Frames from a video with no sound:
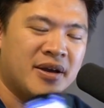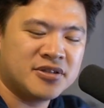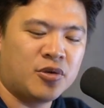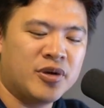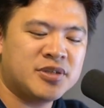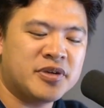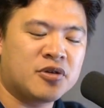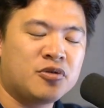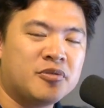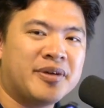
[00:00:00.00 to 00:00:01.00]
So what's pretty
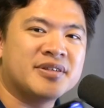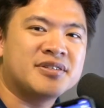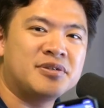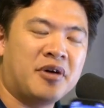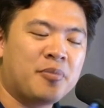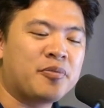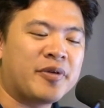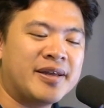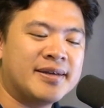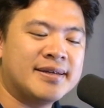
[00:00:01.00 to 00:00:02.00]
cool about this new upgrade